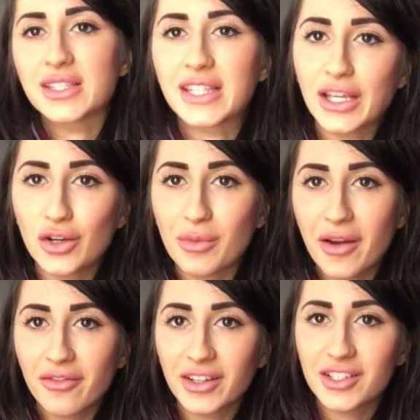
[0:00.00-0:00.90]
stick it on my
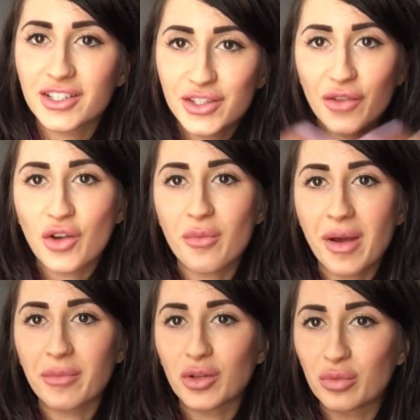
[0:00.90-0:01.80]
fridge. So I've got
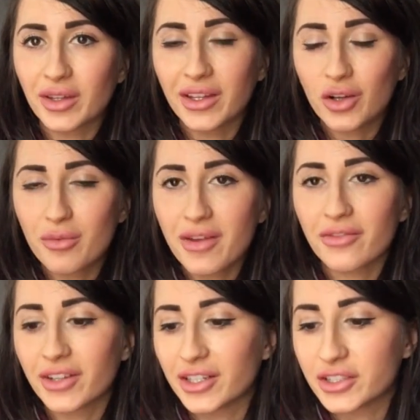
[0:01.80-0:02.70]
my meal plan on my
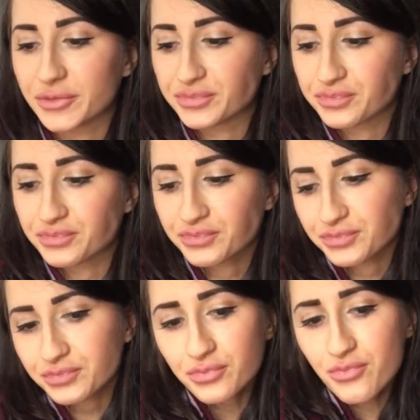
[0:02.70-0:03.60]
fridge
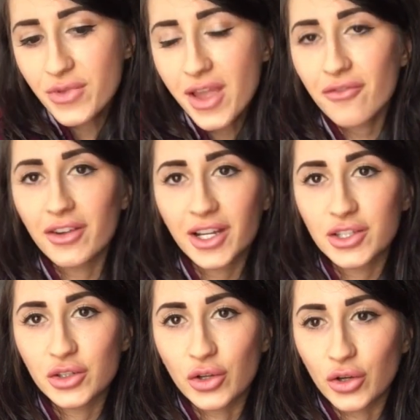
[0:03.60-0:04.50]
ready
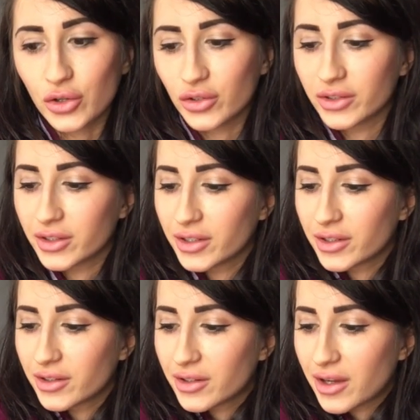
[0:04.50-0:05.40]
to go.
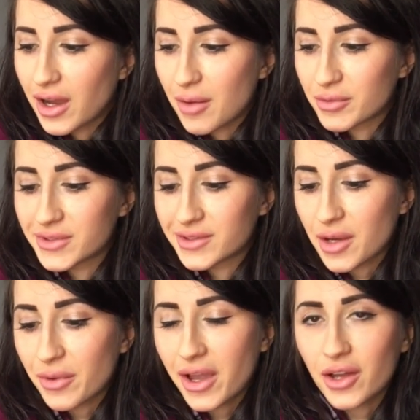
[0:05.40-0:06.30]

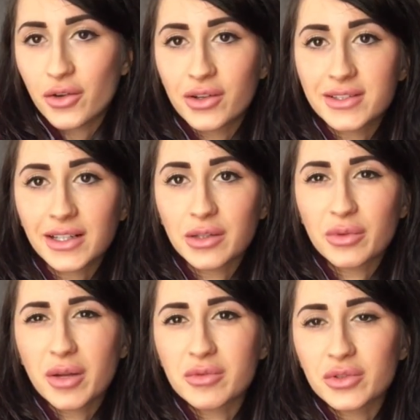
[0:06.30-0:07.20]
That way I know exactly
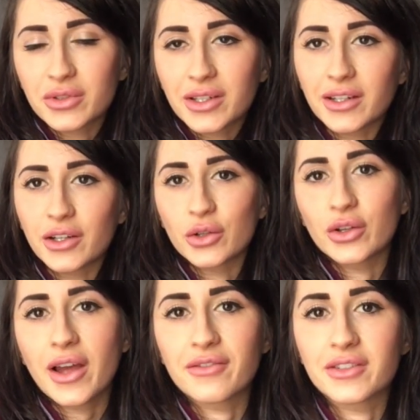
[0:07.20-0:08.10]
what I'm doing and I
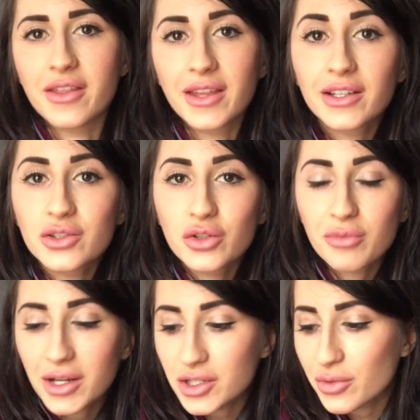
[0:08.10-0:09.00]
don't have to think too
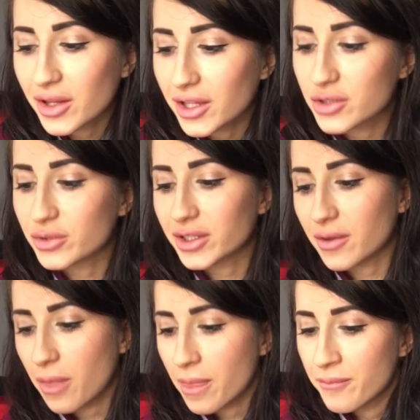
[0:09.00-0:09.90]
much while I do it.
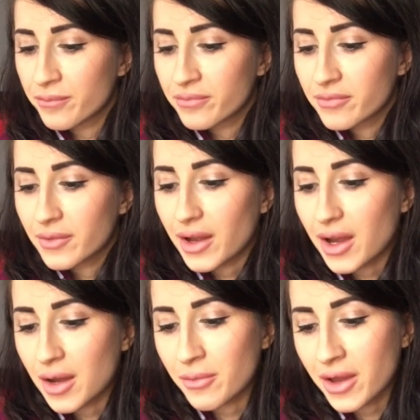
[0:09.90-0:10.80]

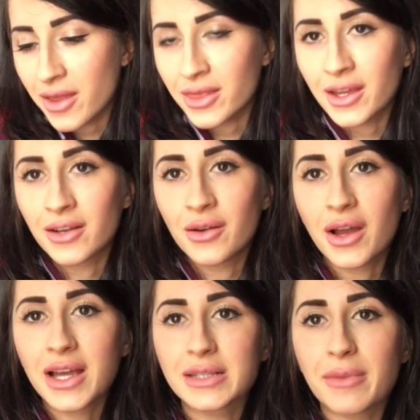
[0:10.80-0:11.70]
And then
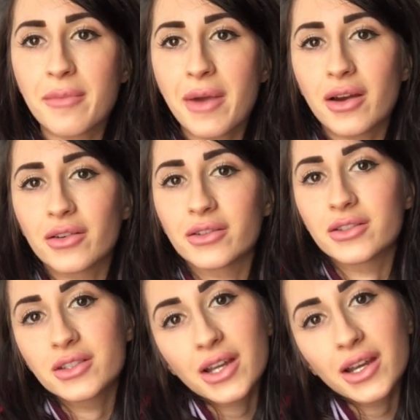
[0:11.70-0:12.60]
as my
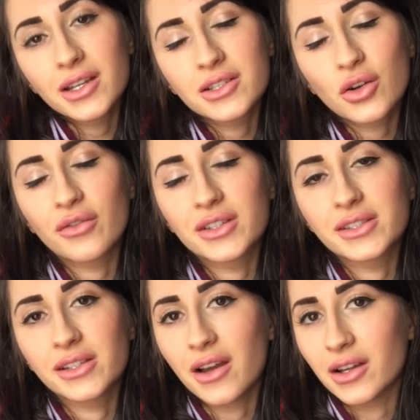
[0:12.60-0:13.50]
macros change,
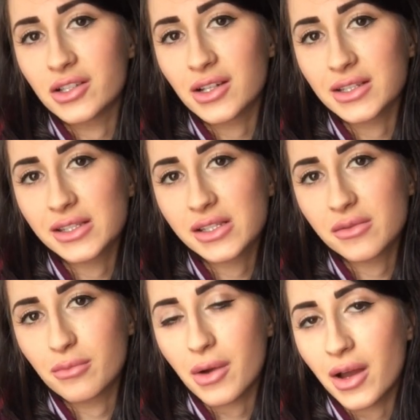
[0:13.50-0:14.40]
obviously I adjust
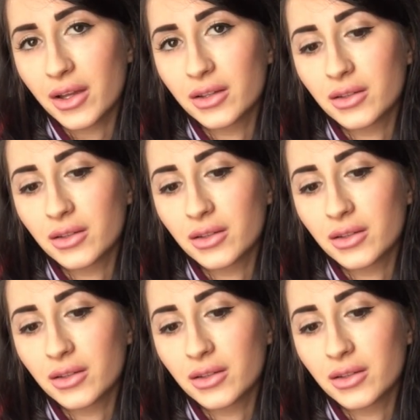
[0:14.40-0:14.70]
my